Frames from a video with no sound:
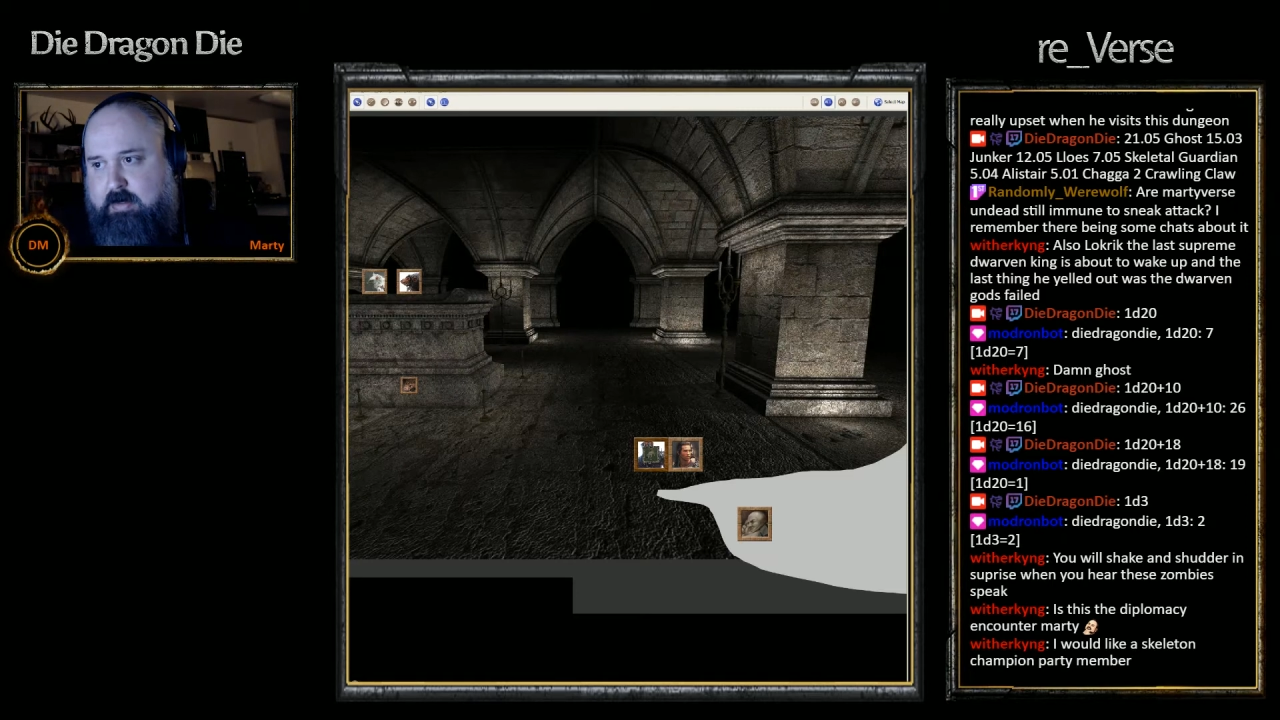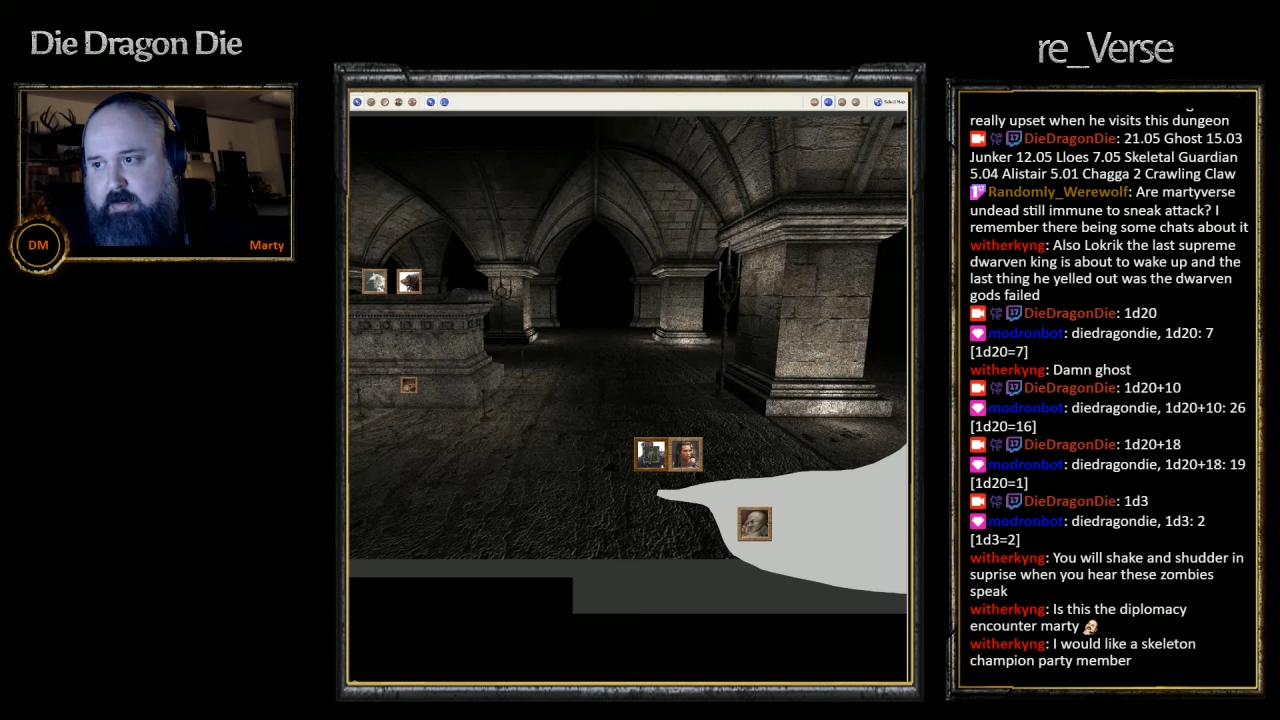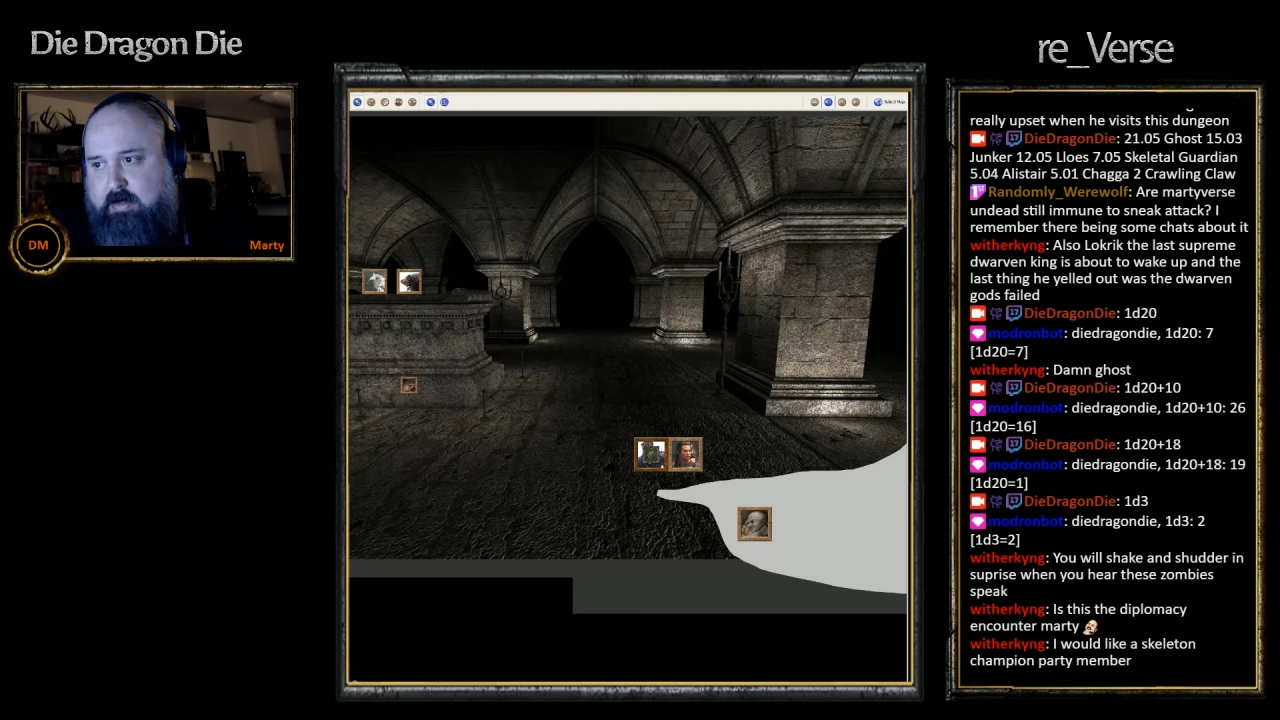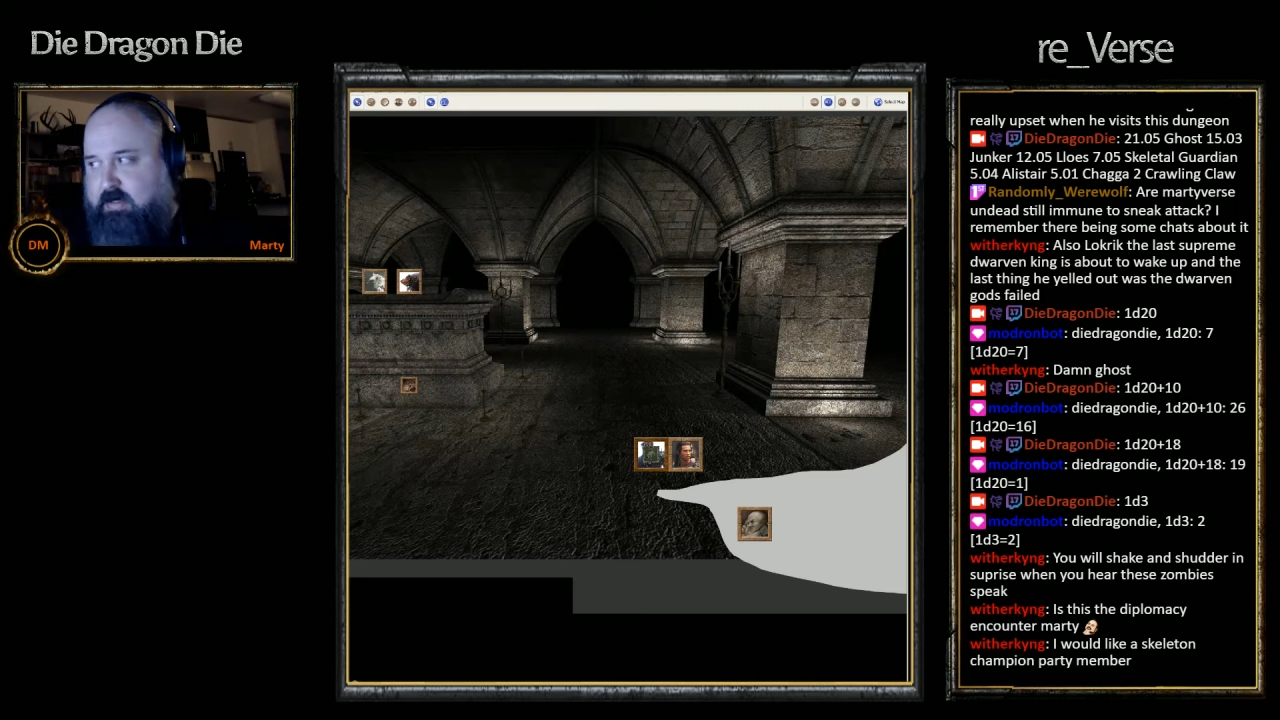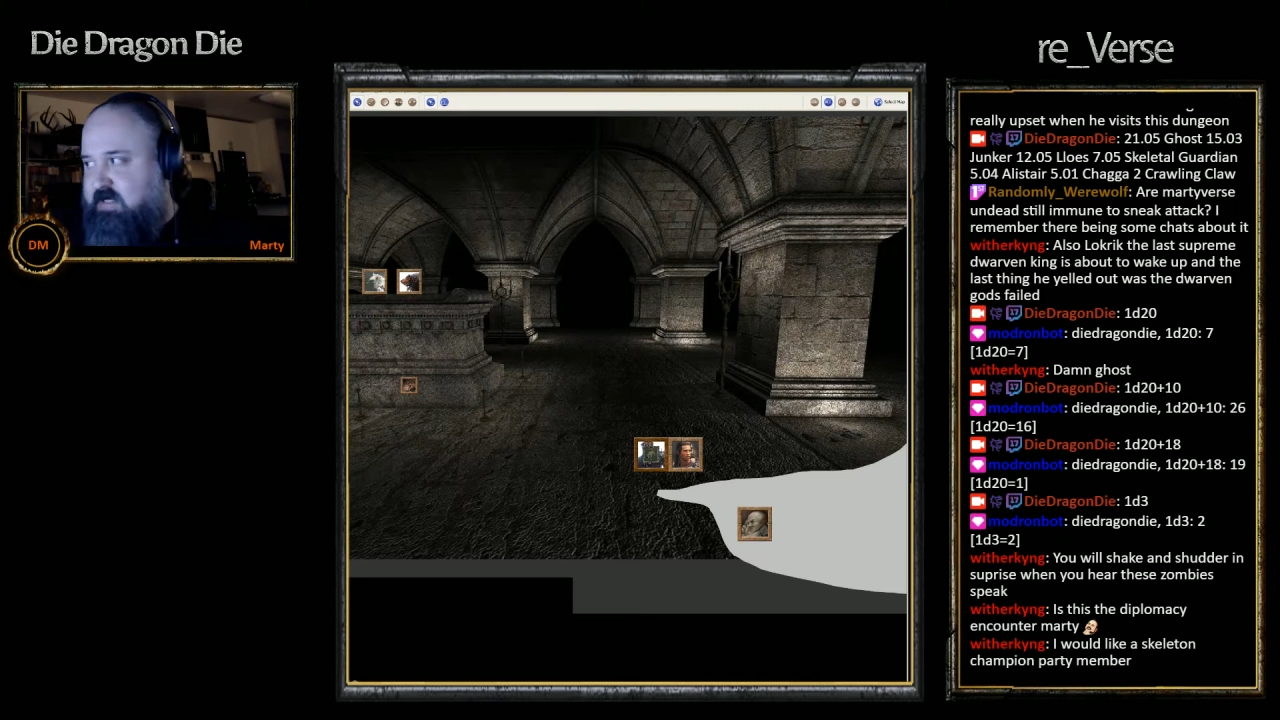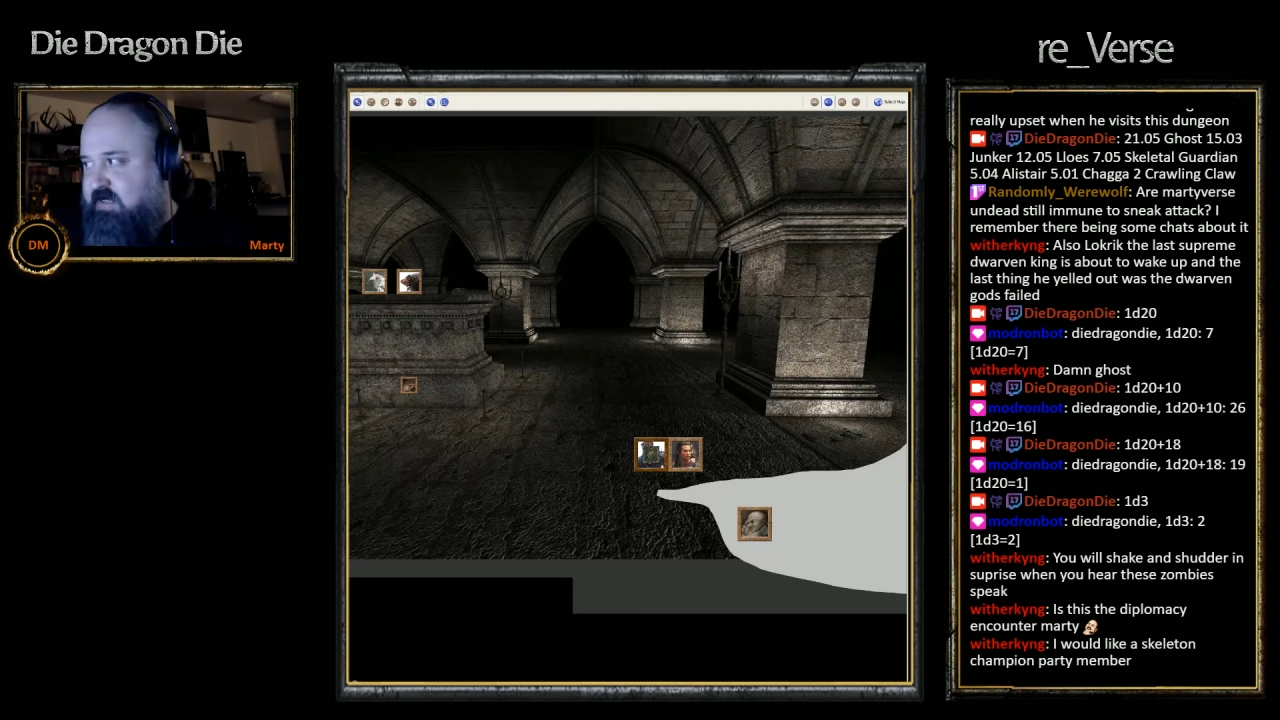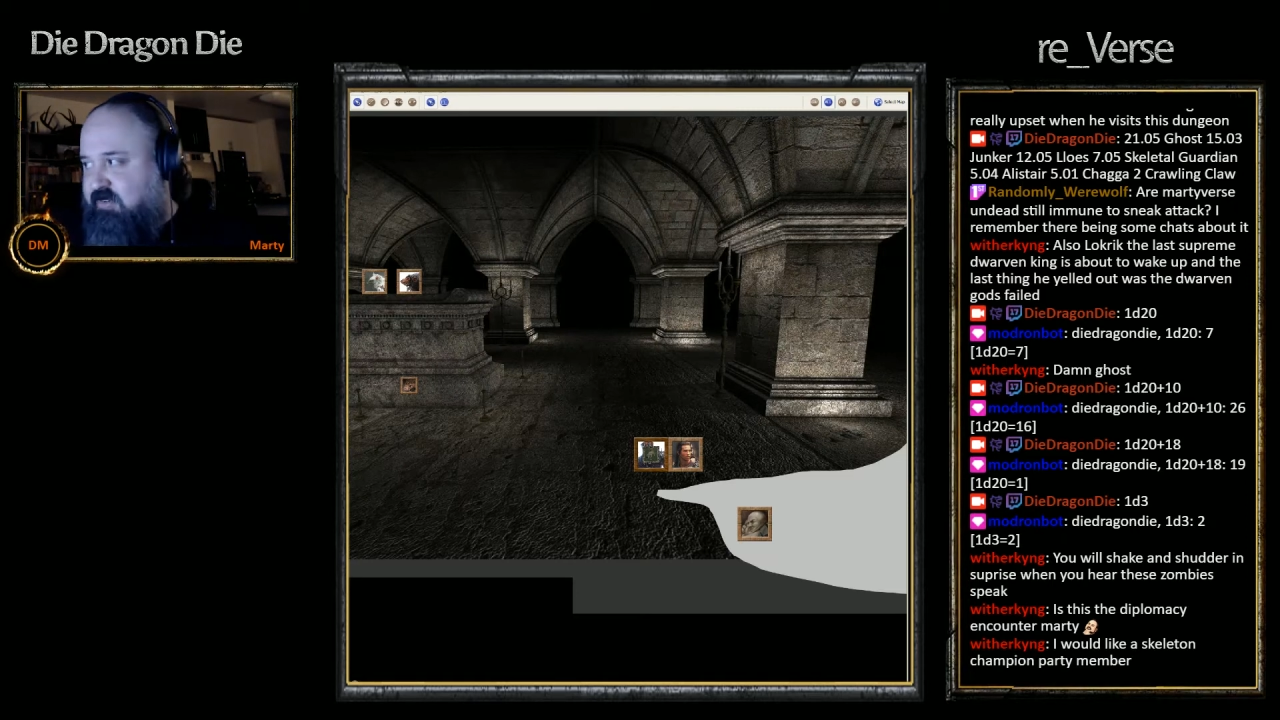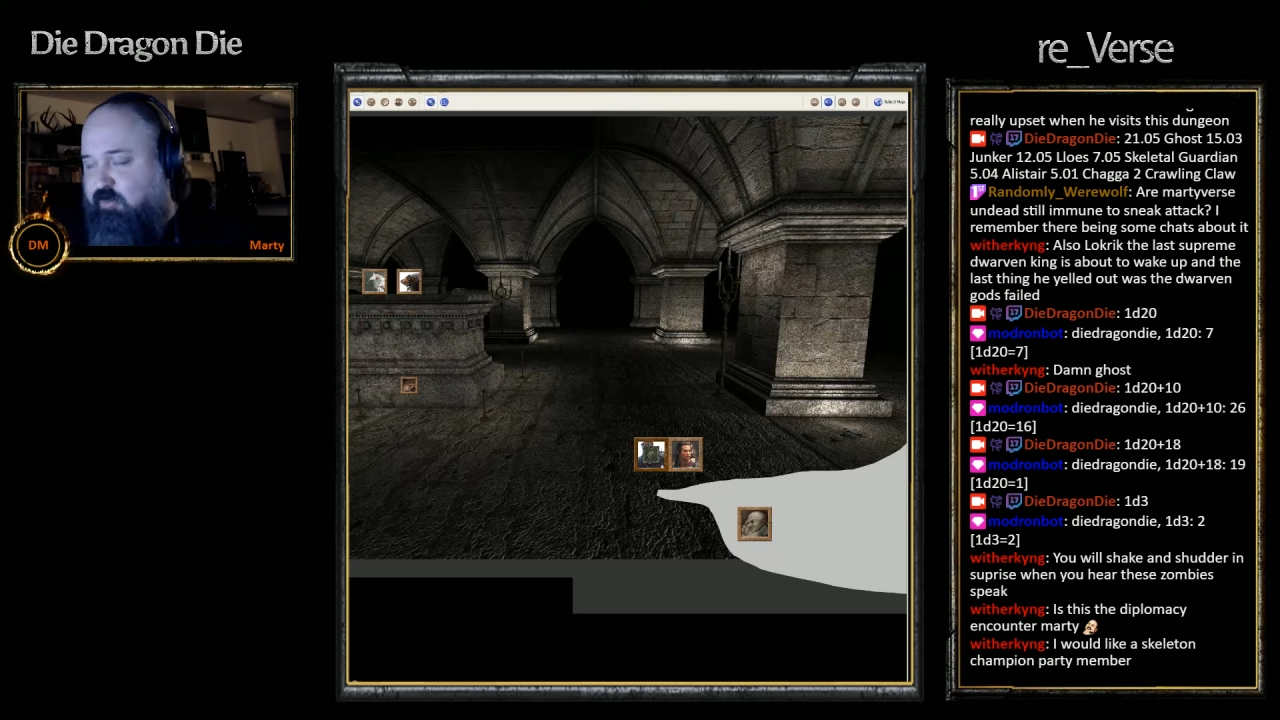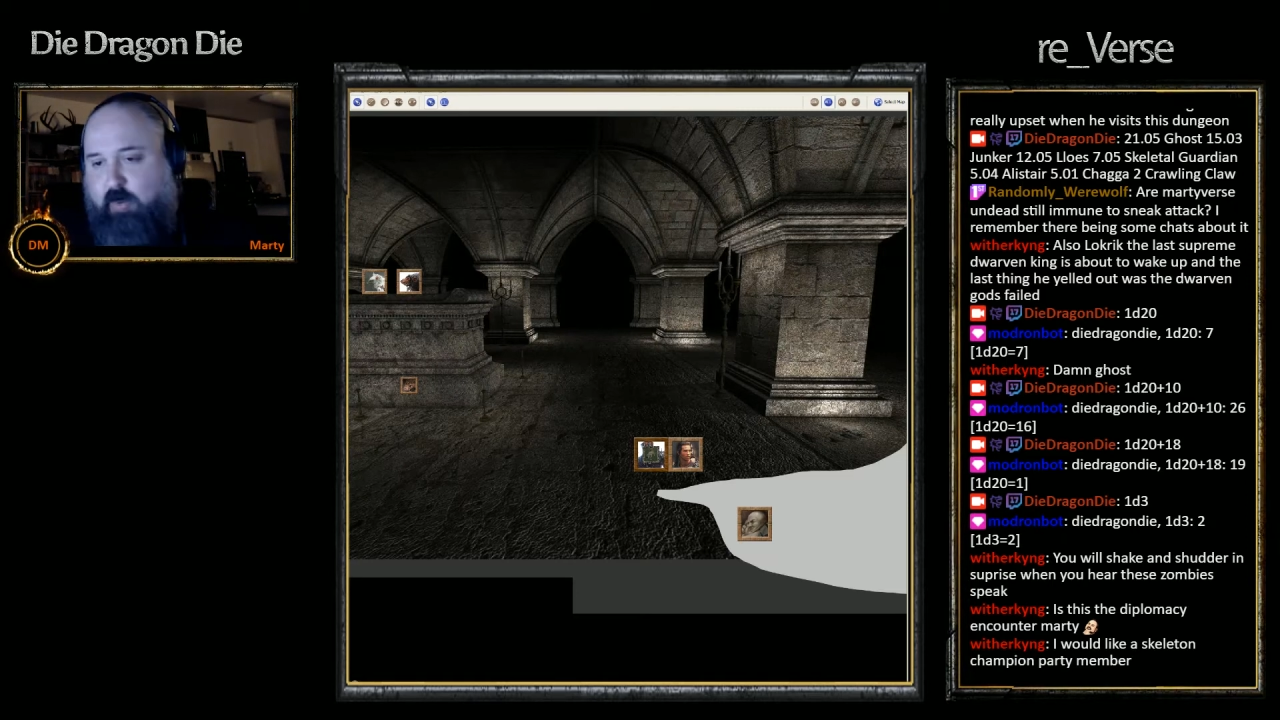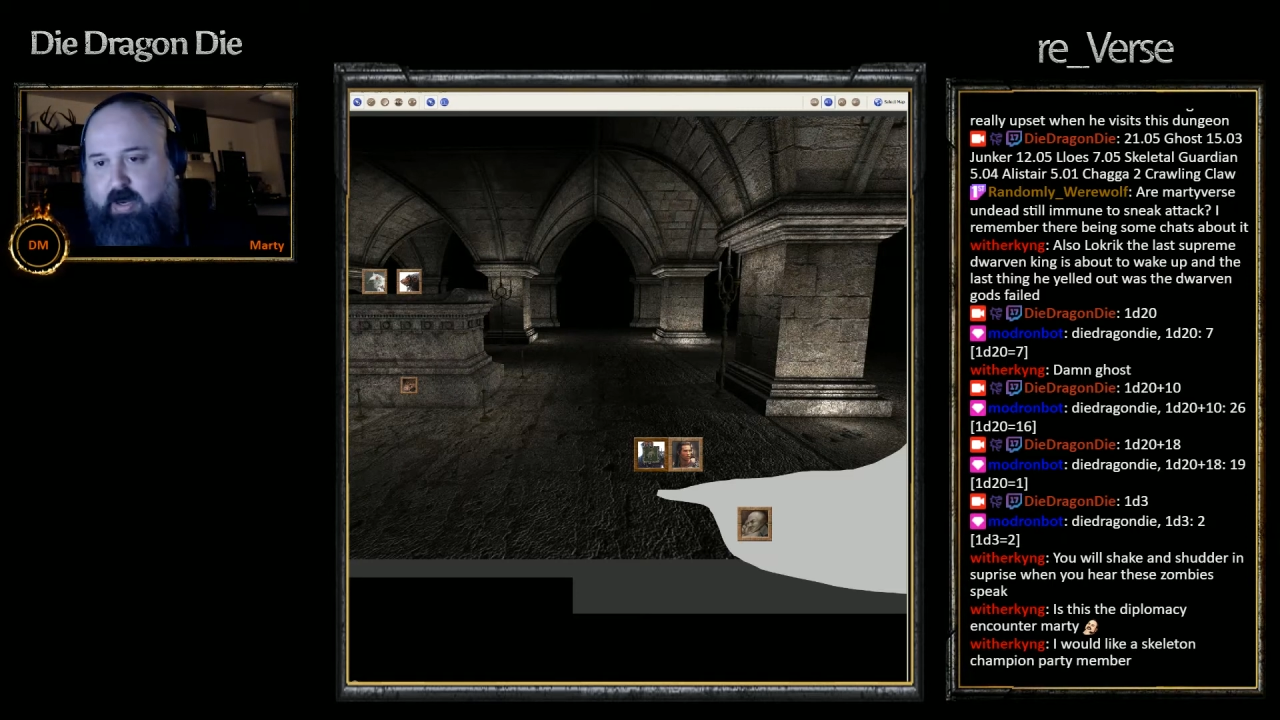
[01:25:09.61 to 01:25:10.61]
and takes a
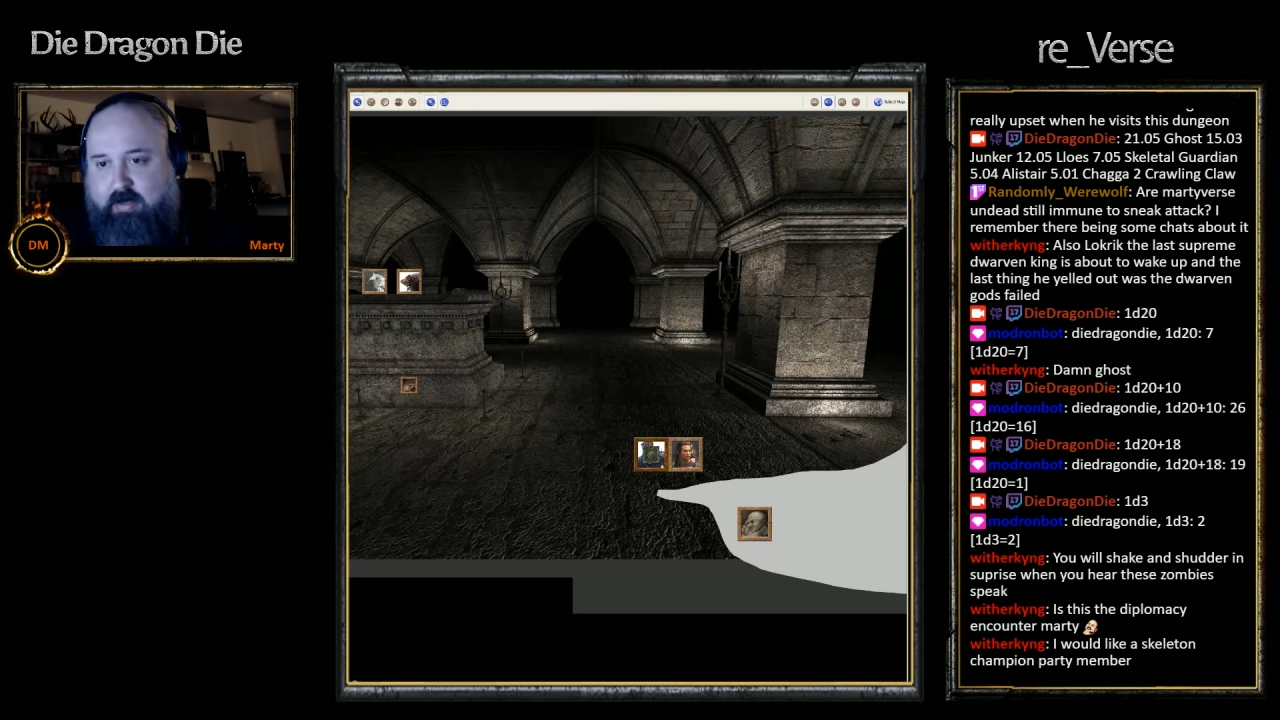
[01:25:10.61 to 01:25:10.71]
swing